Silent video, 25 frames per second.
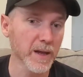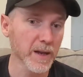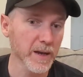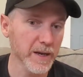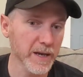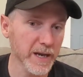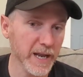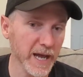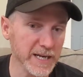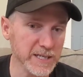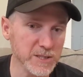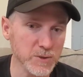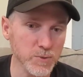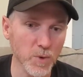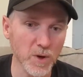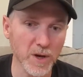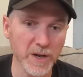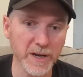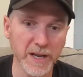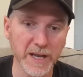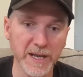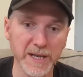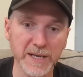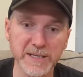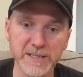Next
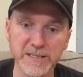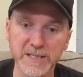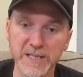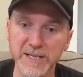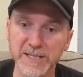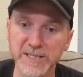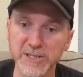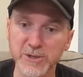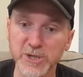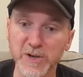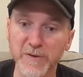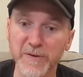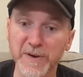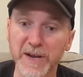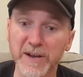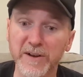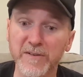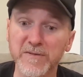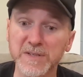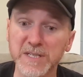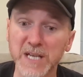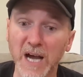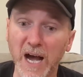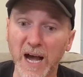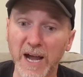one is the certificate
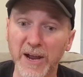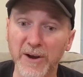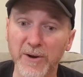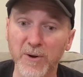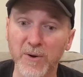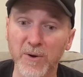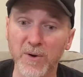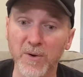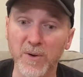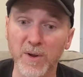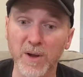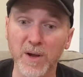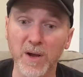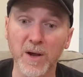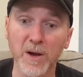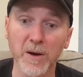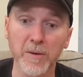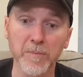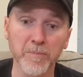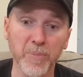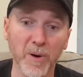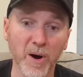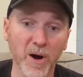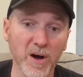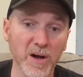of title
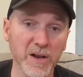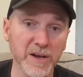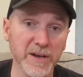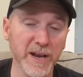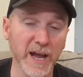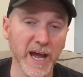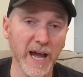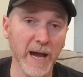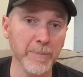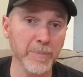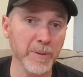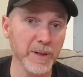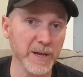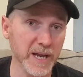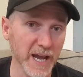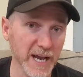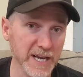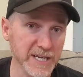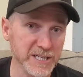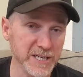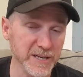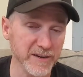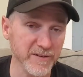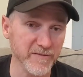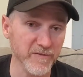bond
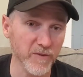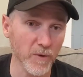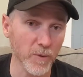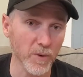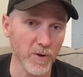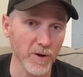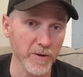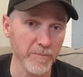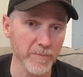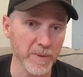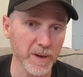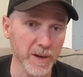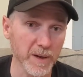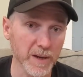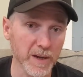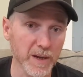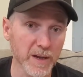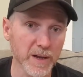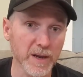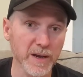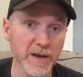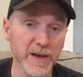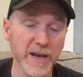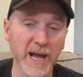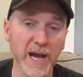application form.
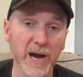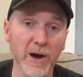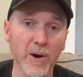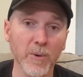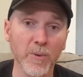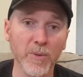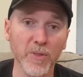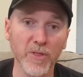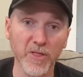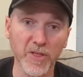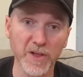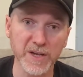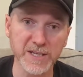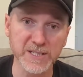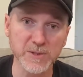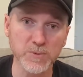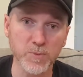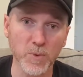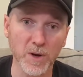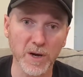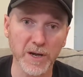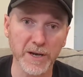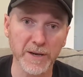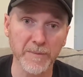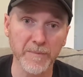Now, this
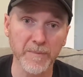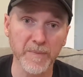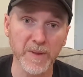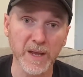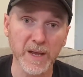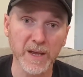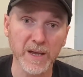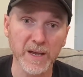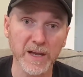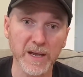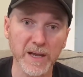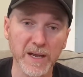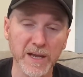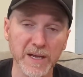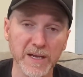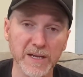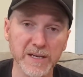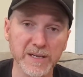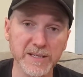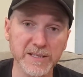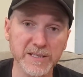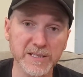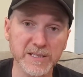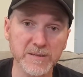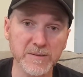one
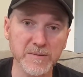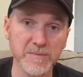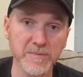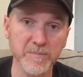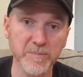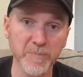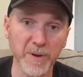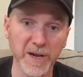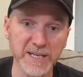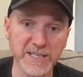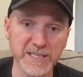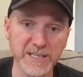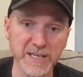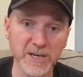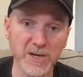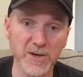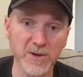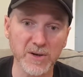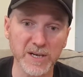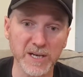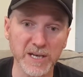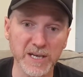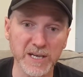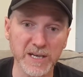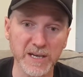is
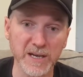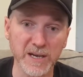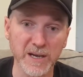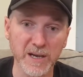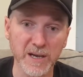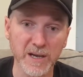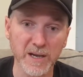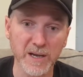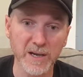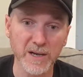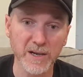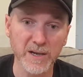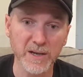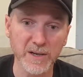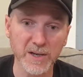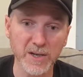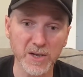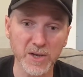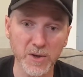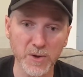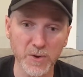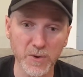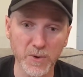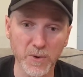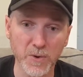basically
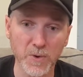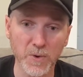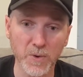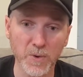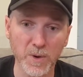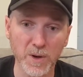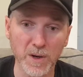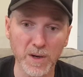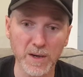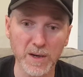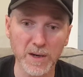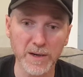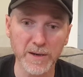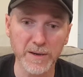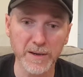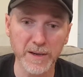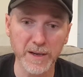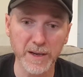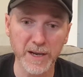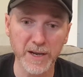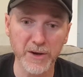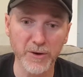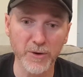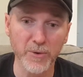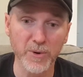you
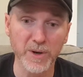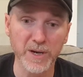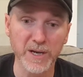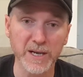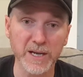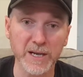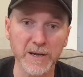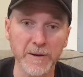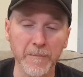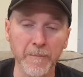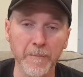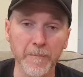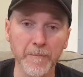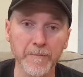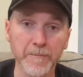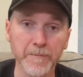entering